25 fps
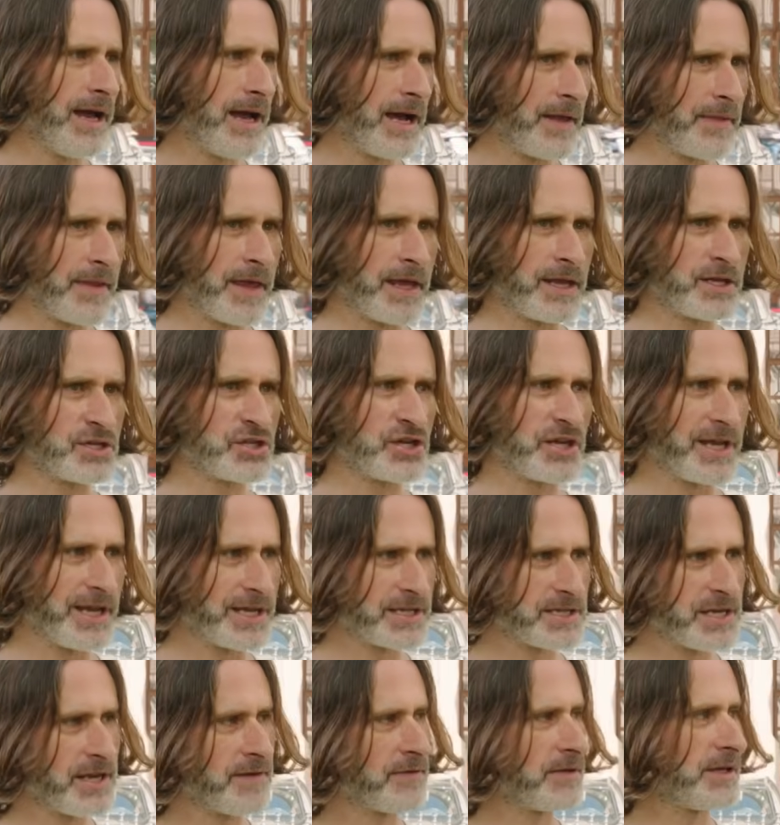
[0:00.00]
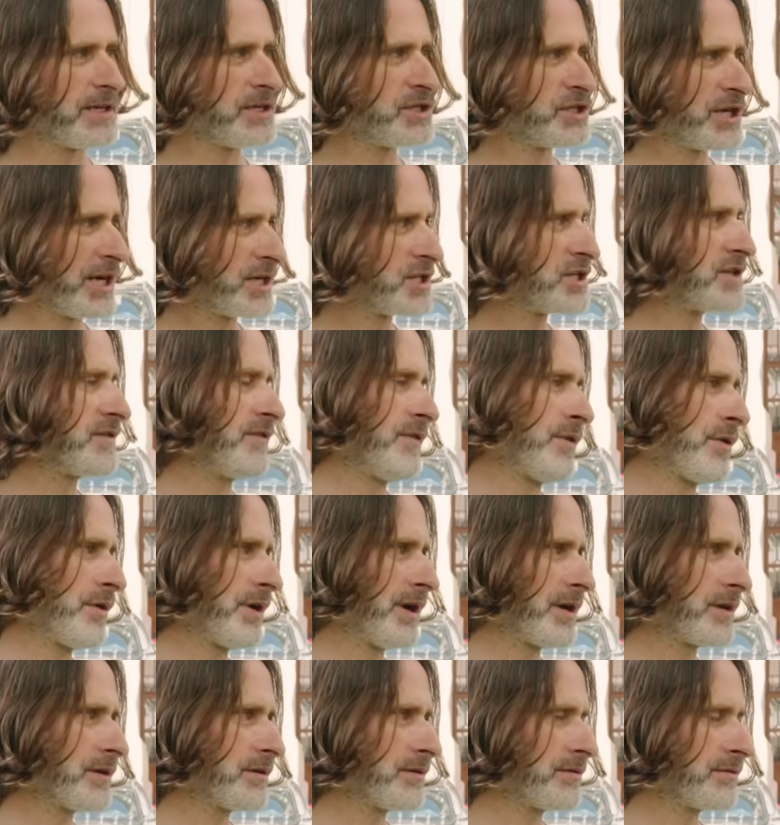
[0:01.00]
and then she gets heavily judged
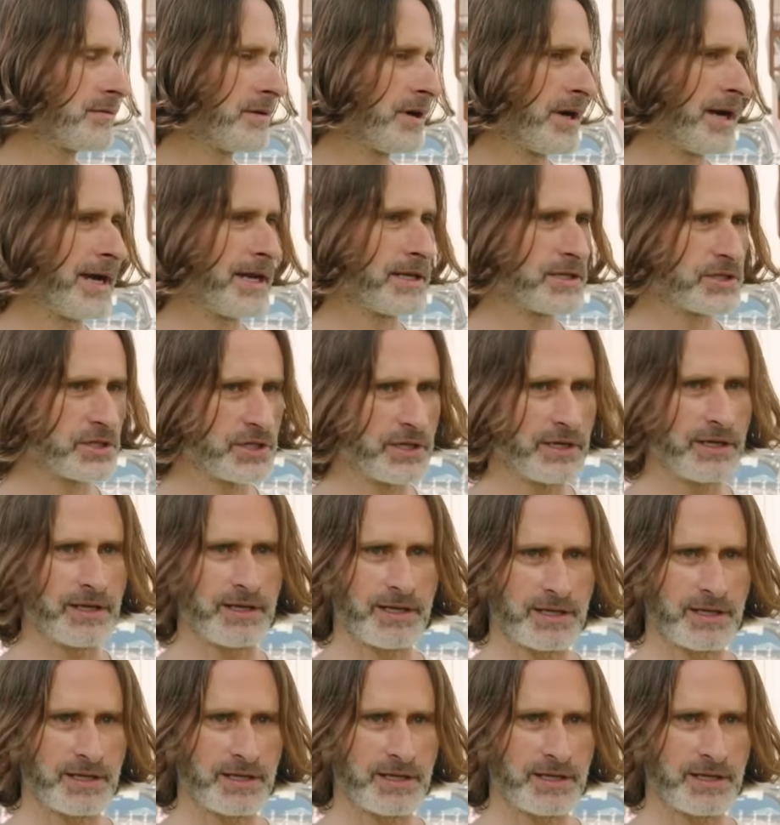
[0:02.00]
for it, right?